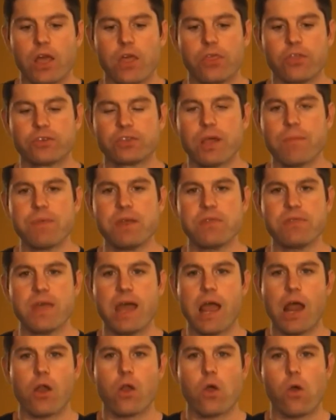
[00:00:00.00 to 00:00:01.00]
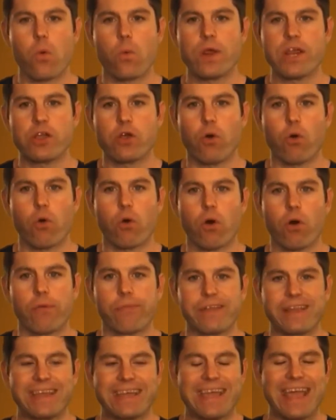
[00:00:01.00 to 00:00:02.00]
There's something that we call
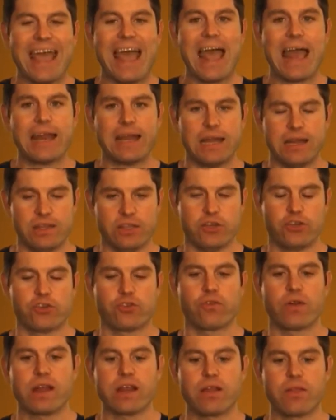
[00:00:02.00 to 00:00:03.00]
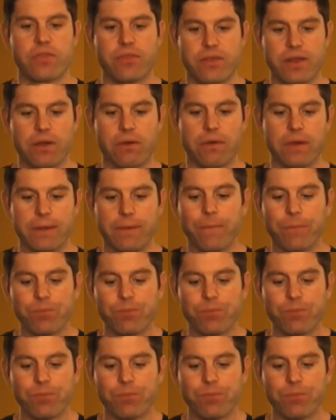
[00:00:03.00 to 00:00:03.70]
the cat in the string theory.